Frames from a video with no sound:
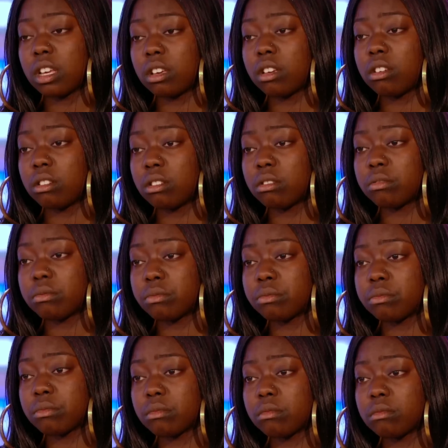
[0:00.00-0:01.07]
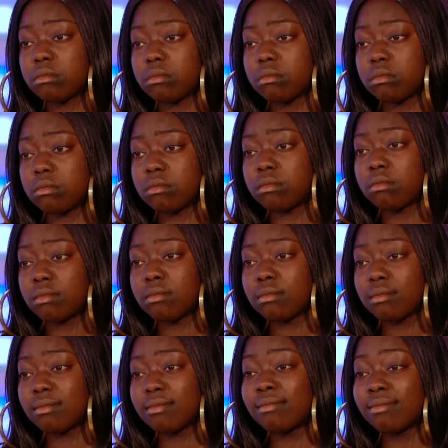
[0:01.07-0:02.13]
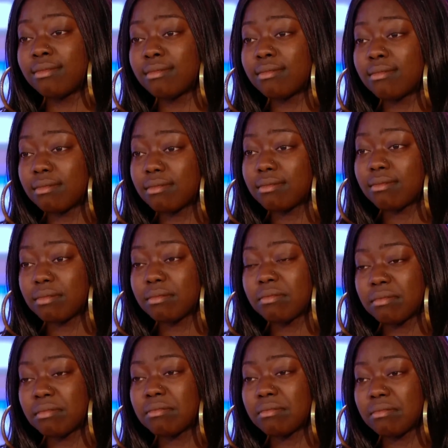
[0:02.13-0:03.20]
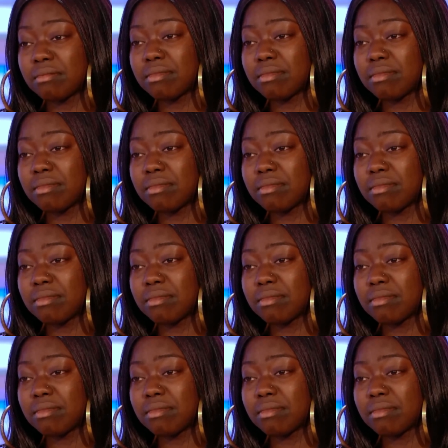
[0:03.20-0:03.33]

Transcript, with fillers: I felt the pain from within you,